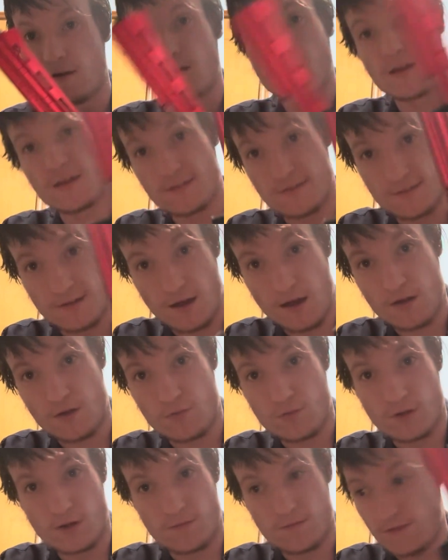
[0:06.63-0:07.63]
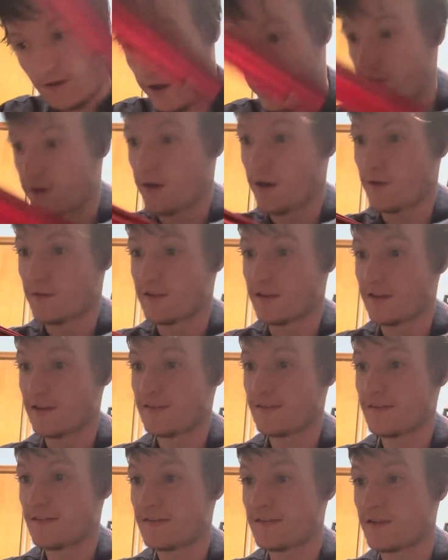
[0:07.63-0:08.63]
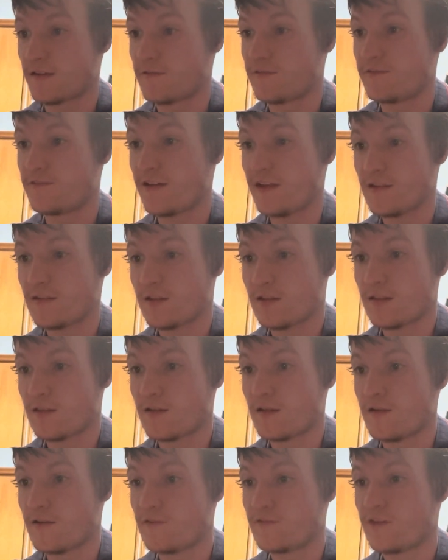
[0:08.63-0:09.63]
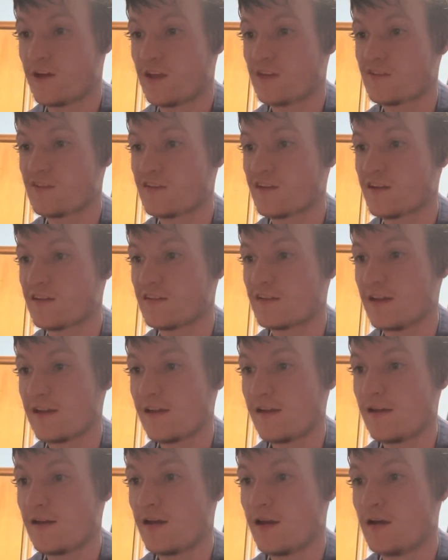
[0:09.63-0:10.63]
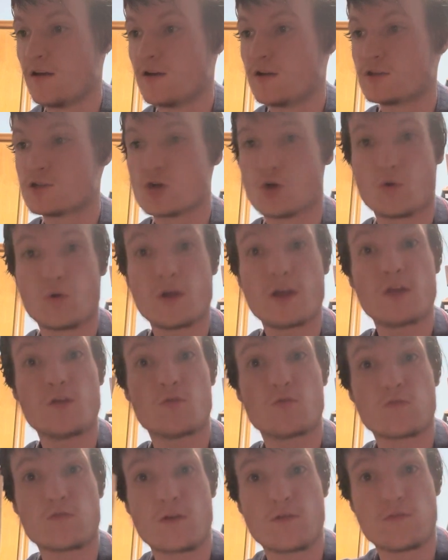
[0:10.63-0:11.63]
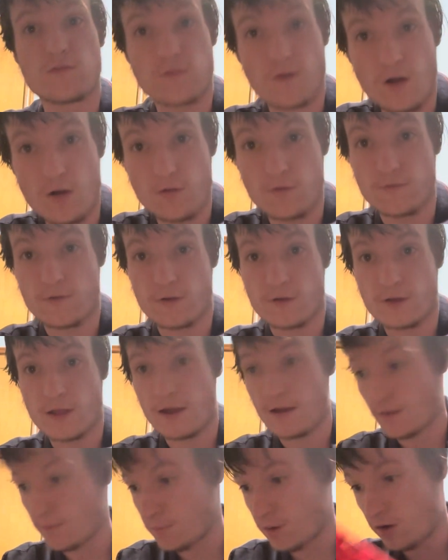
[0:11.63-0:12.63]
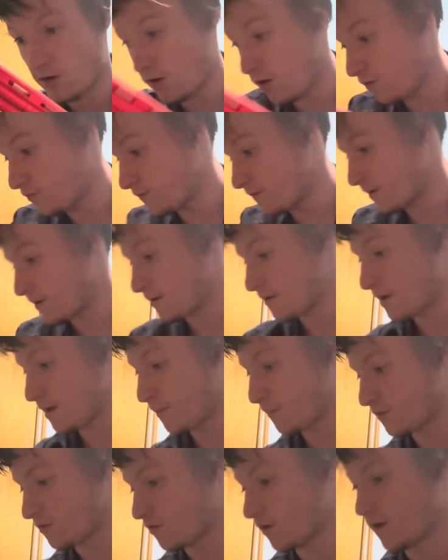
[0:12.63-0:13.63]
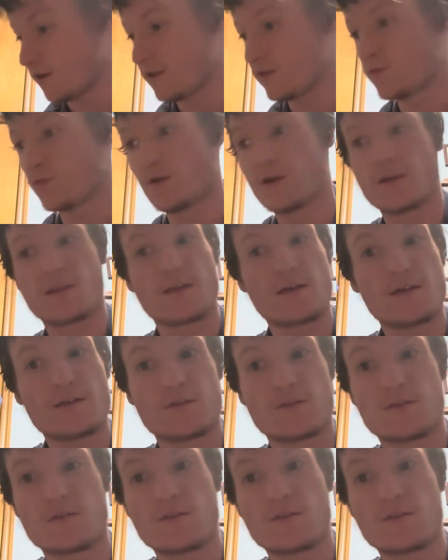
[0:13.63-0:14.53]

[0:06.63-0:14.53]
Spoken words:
is not a real firearm. This is the FESVADEE toy revolver that I bought off of Amazon. It's one of these